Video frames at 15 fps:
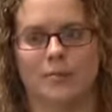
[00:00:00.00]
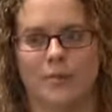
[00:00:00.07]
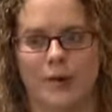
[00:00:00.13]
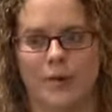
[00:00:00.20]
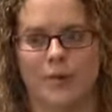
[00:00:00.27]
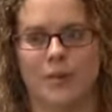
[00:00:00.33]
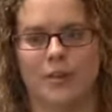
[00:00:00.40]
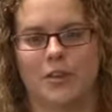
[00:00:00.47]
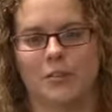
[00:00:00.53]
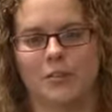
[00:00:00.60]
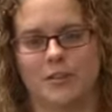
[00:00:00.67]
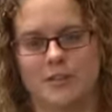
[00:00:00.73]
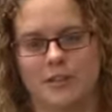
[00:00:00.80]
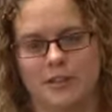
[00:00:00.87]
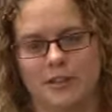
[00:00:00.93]
rework your
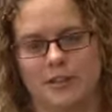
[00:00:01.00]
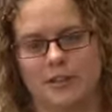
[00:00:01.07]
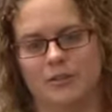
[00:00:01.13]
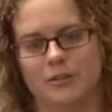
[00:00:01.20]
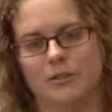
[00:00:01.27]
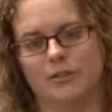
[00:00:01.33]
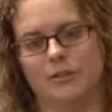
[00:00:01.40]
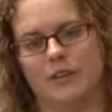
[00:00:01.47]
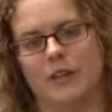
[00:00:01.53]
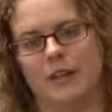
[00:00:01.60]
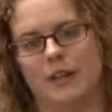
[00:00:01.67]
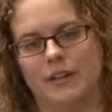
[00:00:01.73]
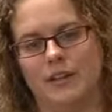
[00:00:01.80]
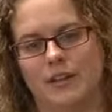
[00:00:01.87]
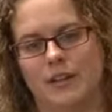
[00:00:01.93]
material to fit
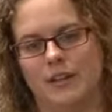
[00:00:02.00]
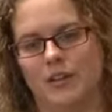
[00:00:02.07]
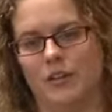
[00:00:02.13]
under,